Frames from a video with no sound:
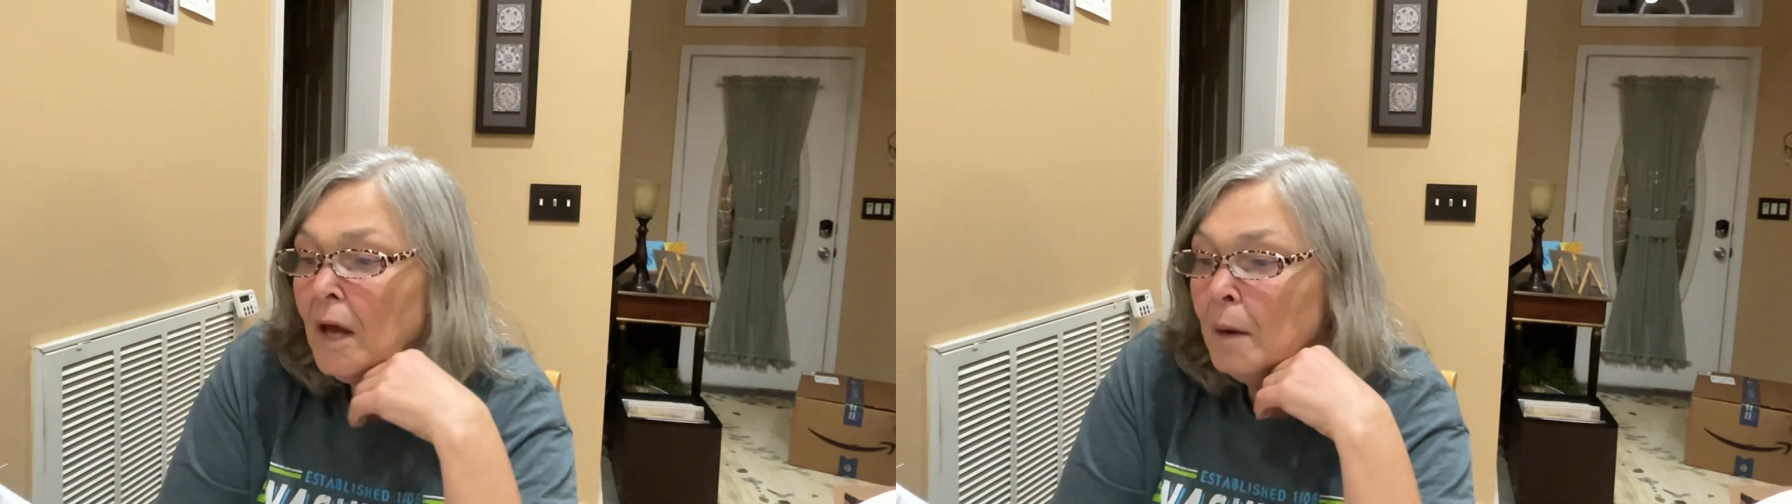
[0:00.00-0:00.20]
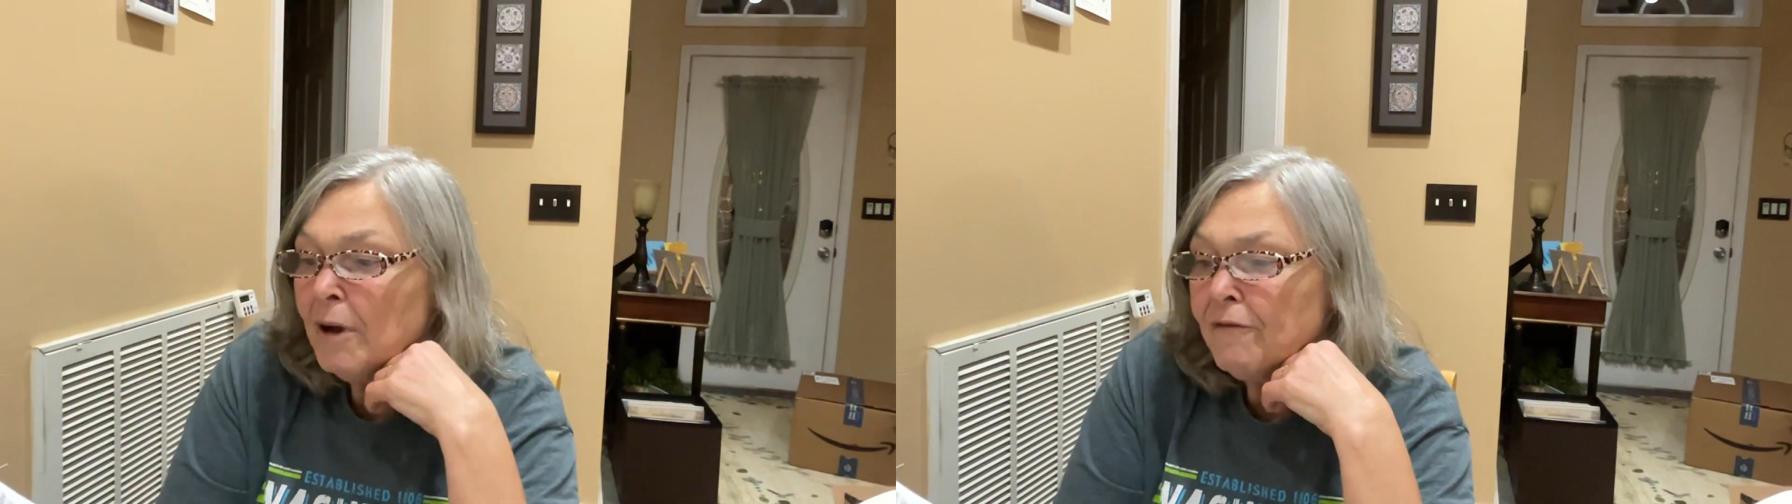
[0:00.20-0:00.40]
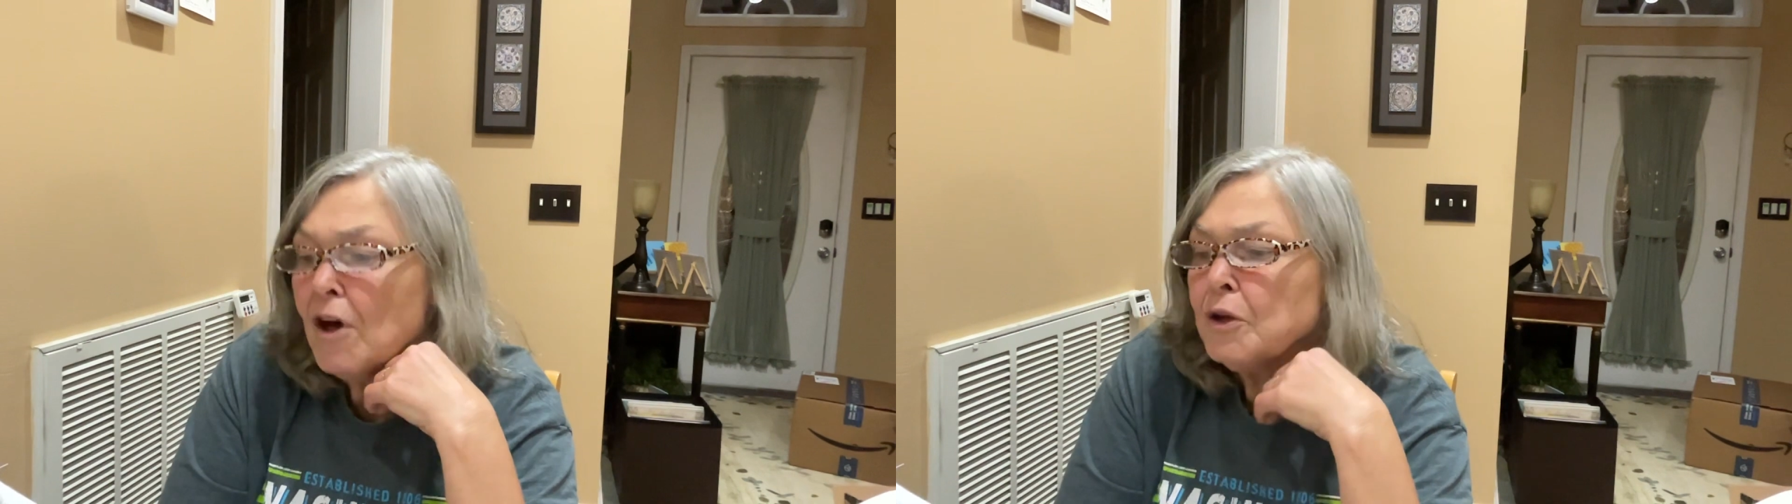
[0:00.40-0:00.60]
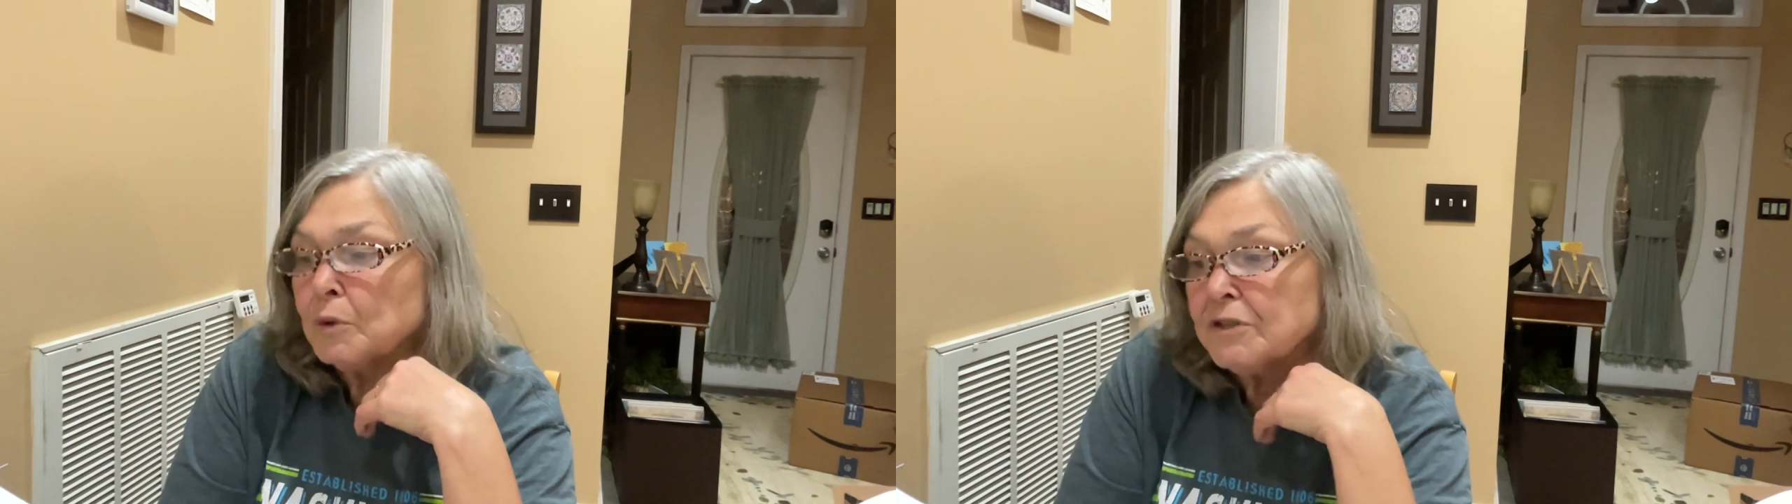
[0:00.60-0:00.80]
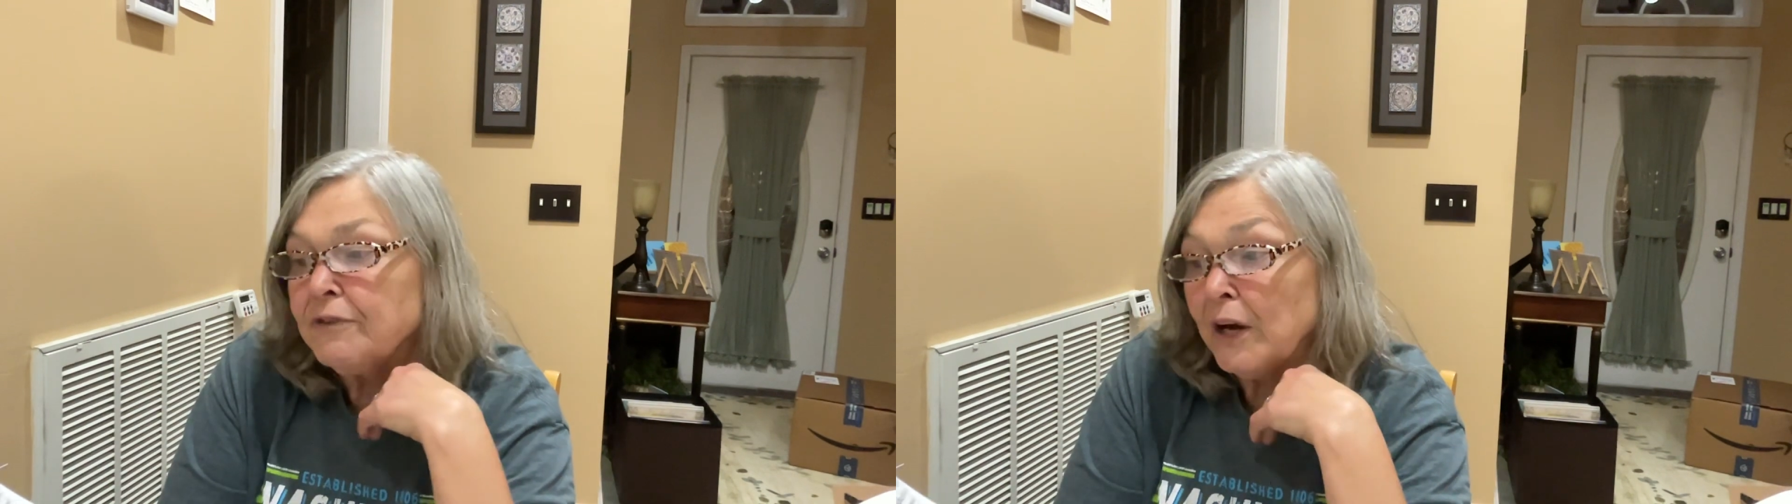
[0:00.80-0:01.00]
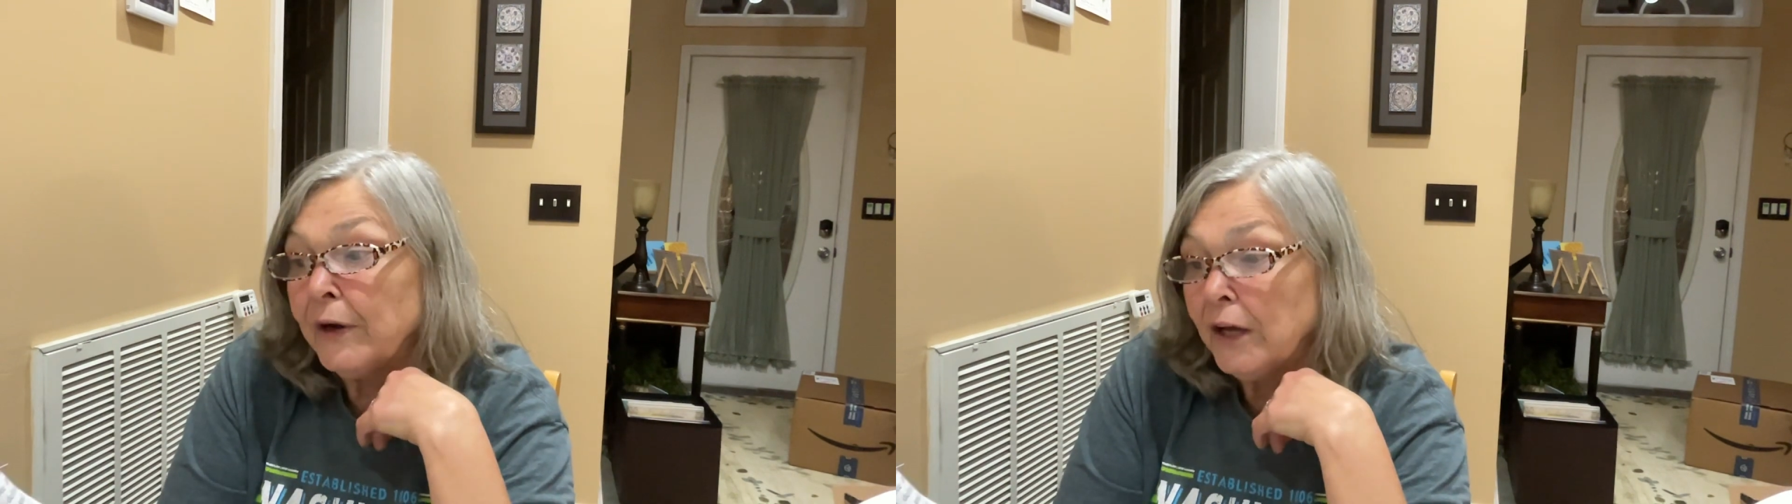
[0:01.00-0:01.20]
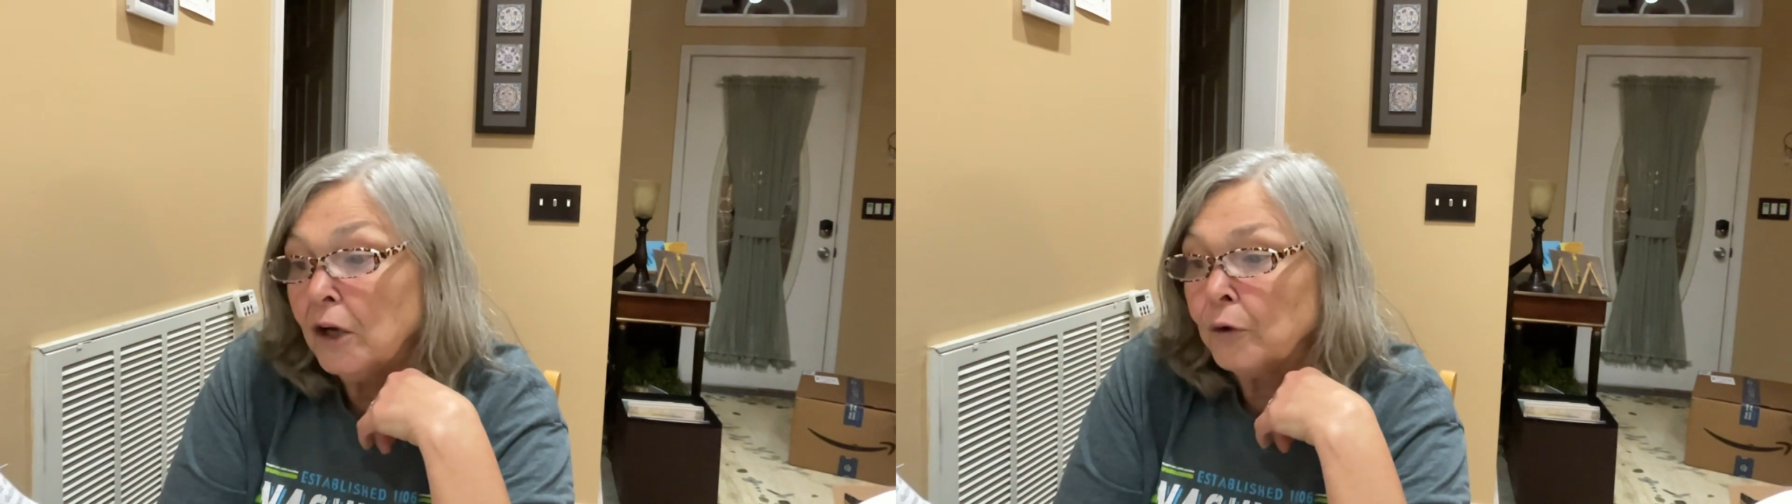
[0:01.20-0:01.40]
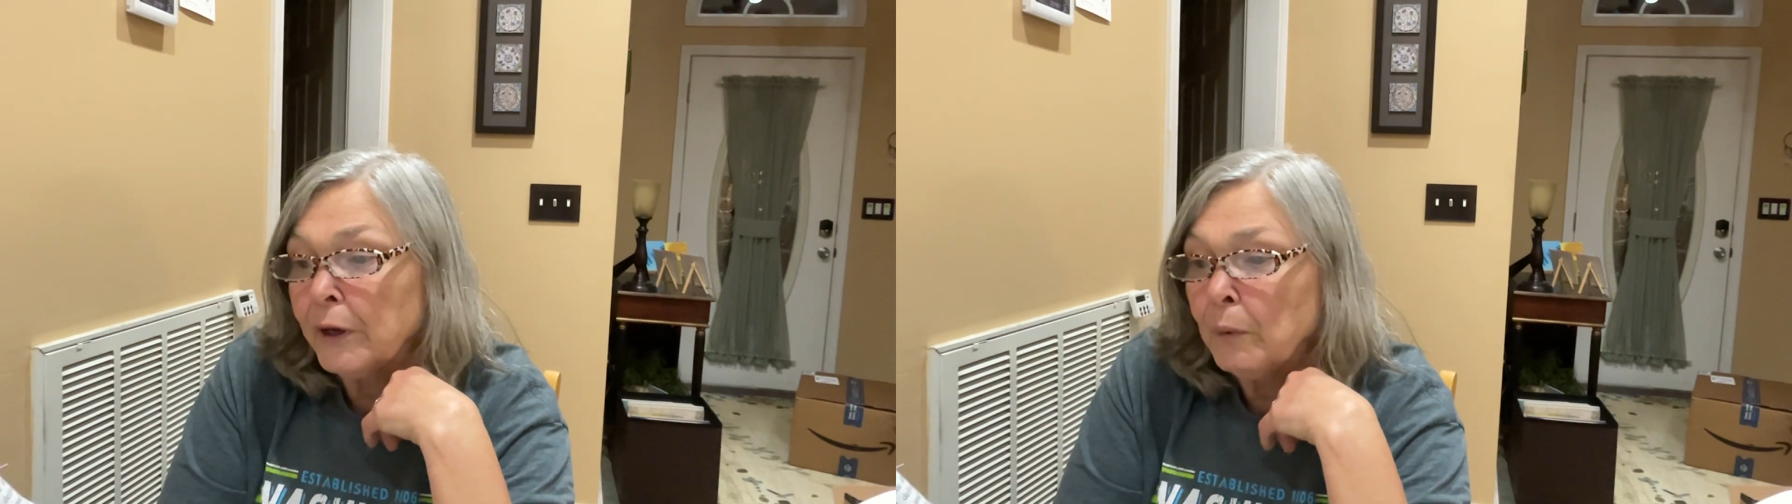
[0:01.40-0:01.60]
My father was very hungry